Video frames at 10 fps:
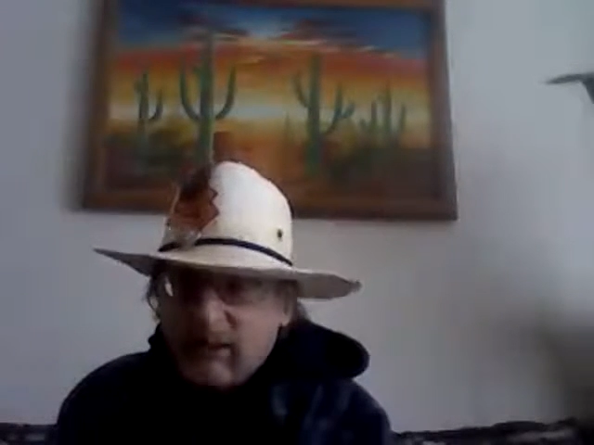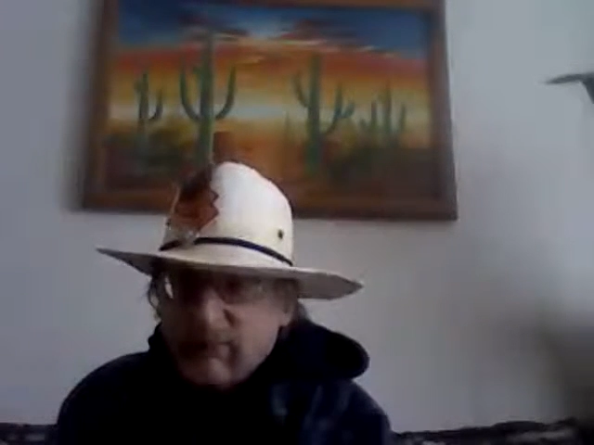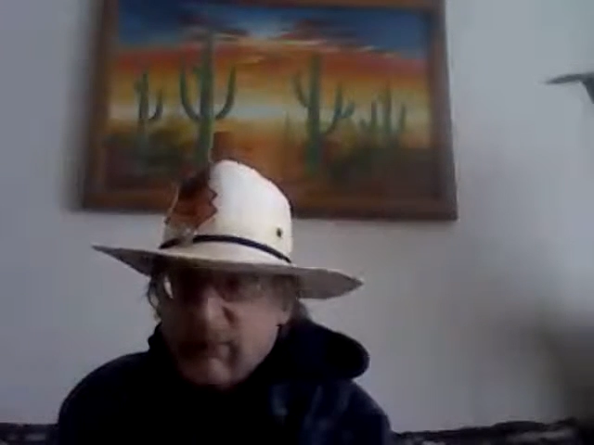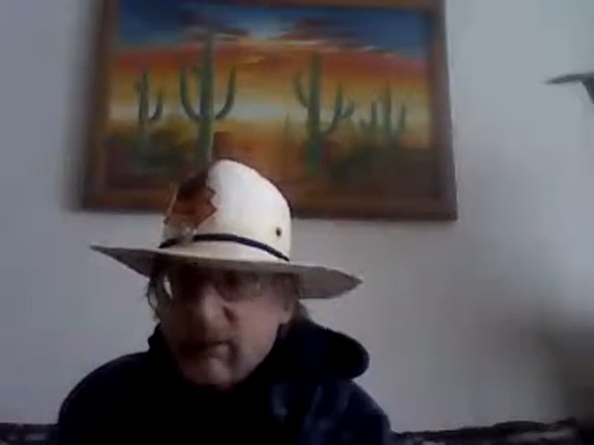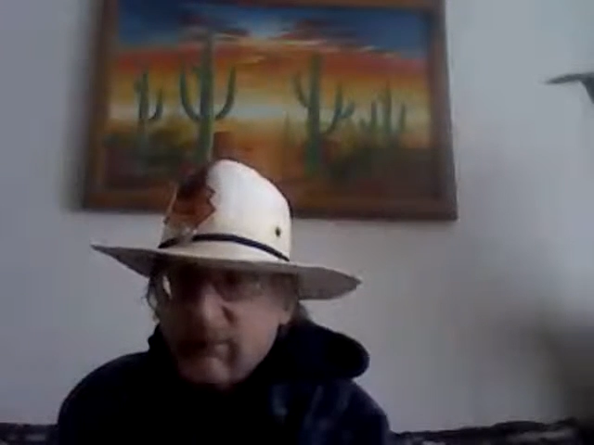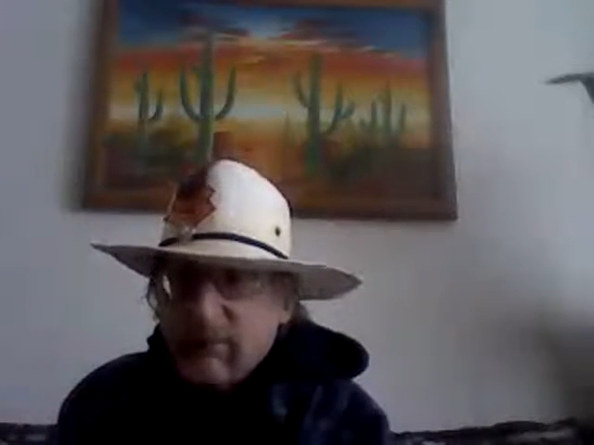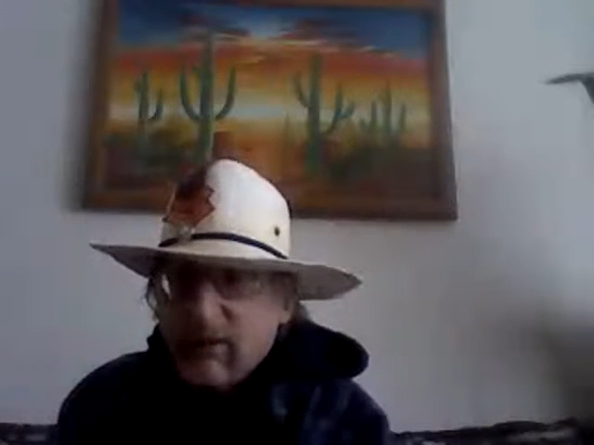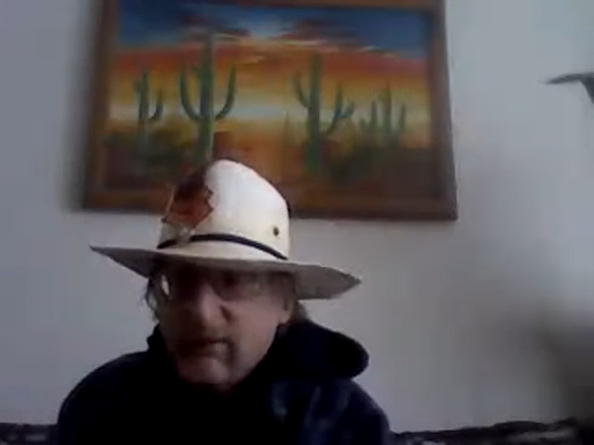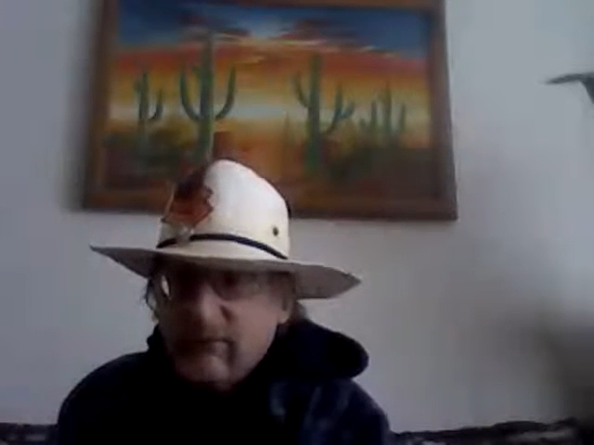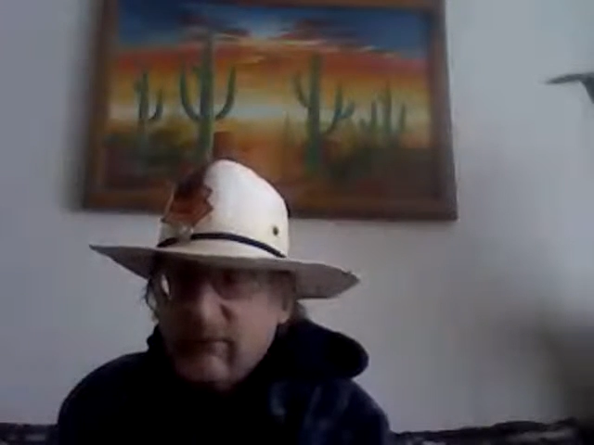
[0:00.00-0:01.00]
However,
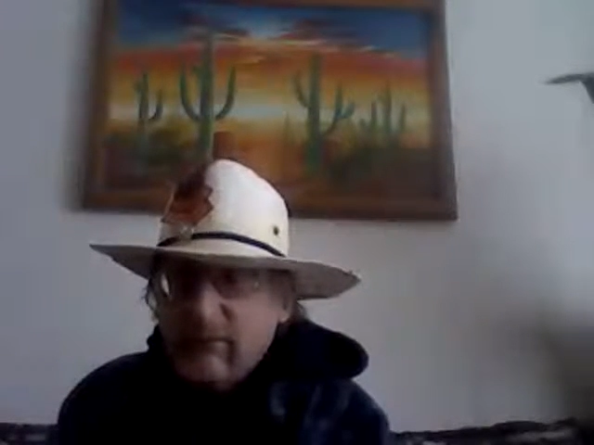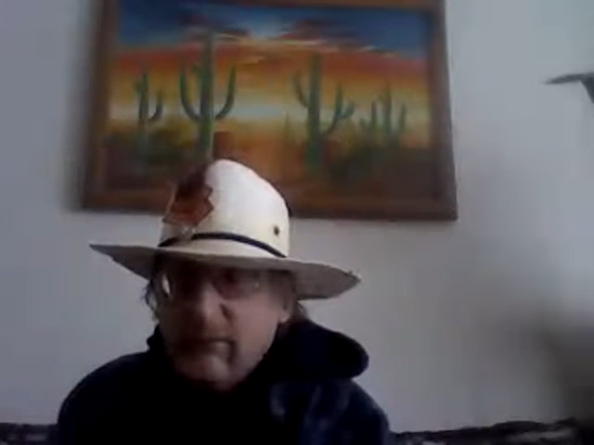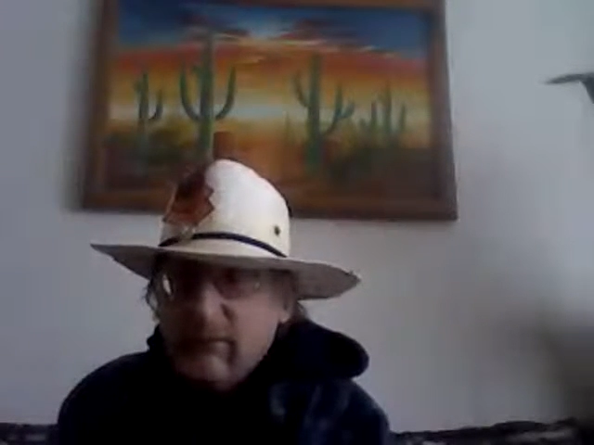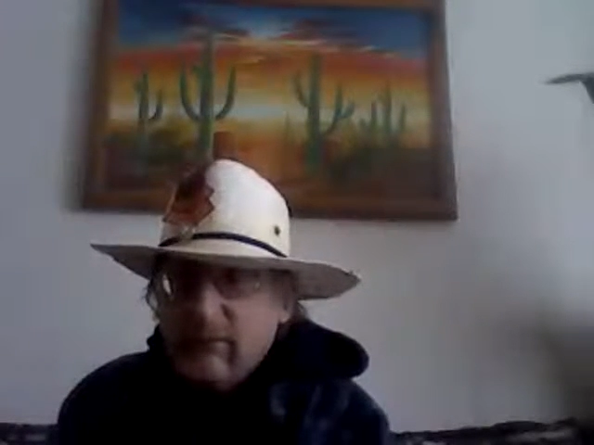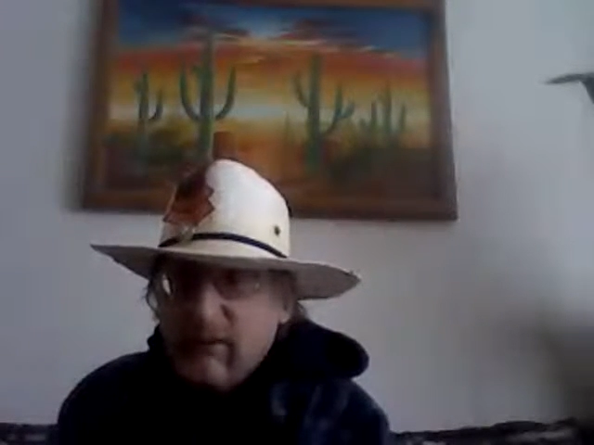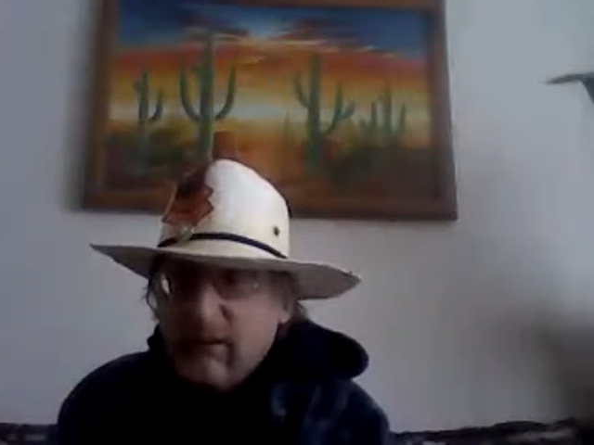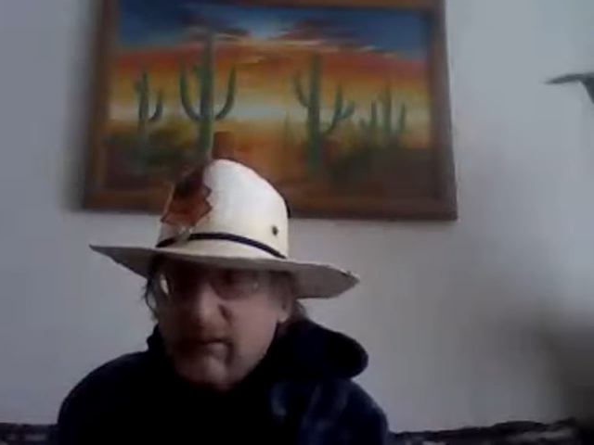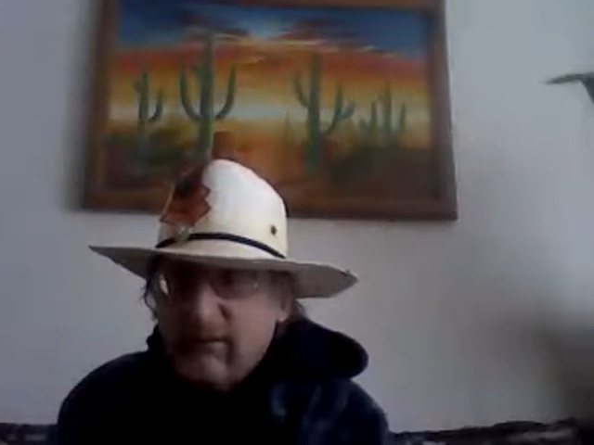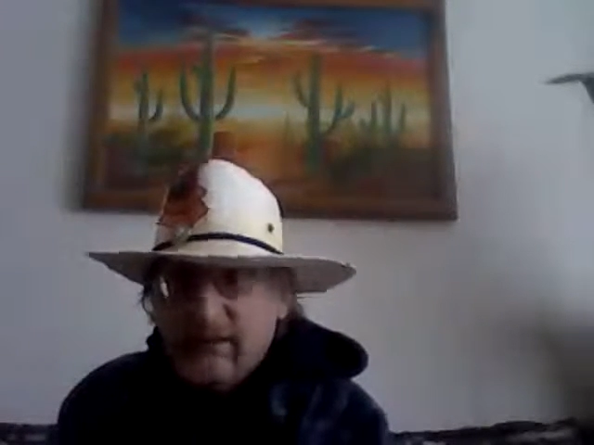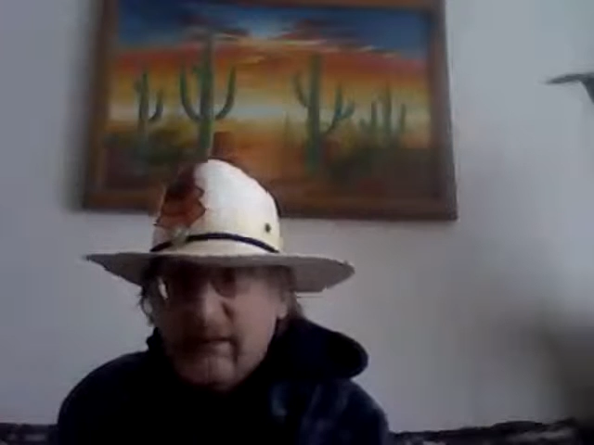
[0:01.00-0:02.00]
I've been
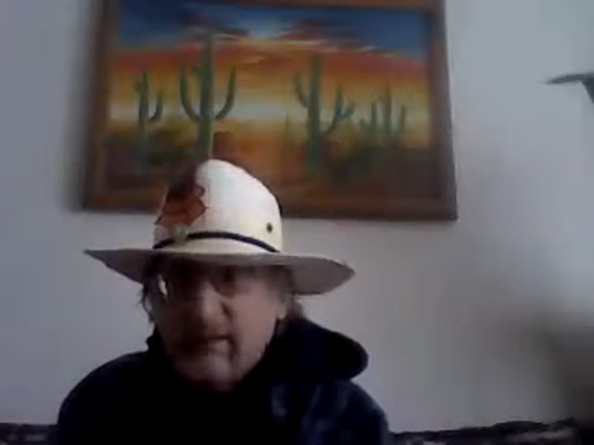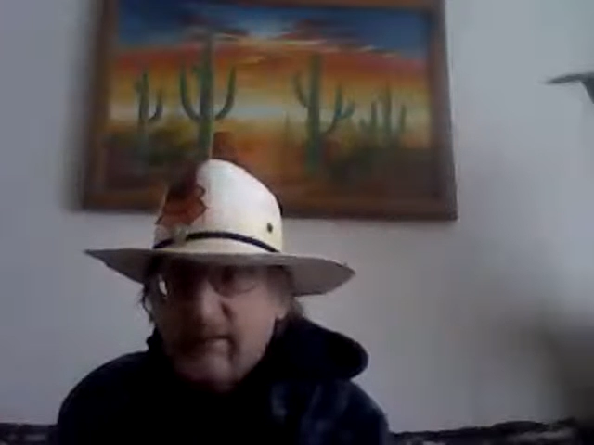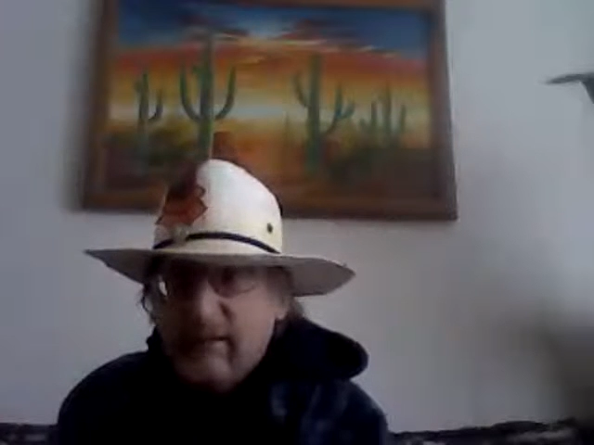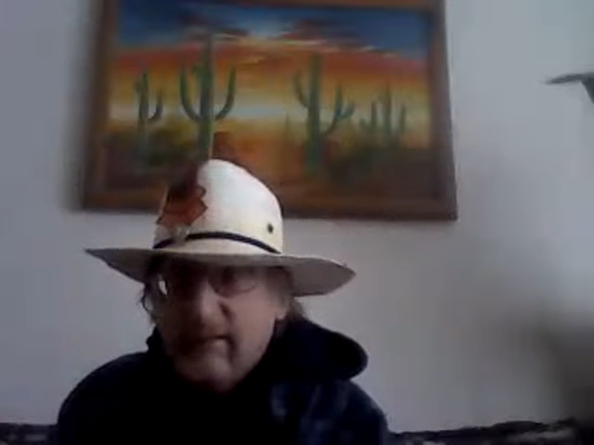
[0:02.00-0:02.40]
told that they